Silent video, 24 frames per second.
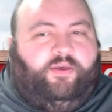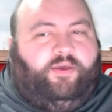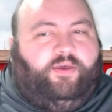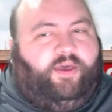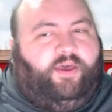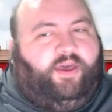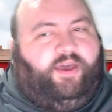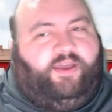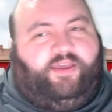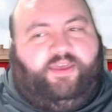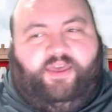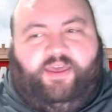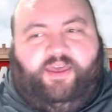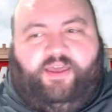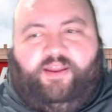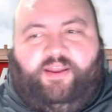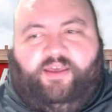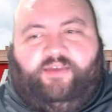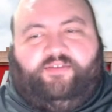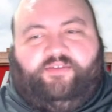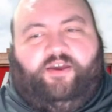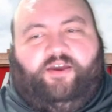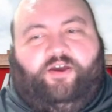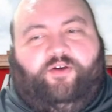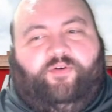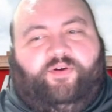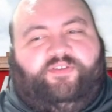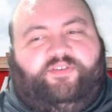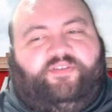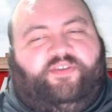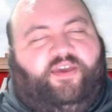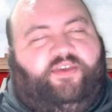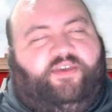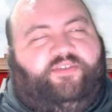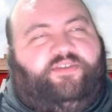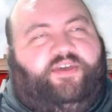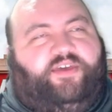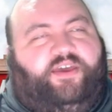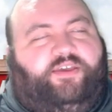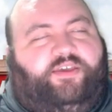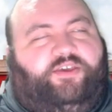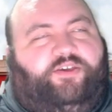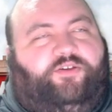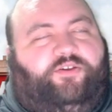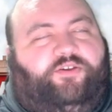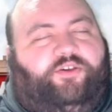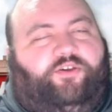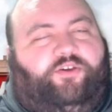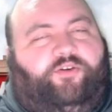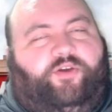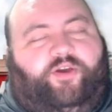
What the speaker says: Again, as I always say, thank you to you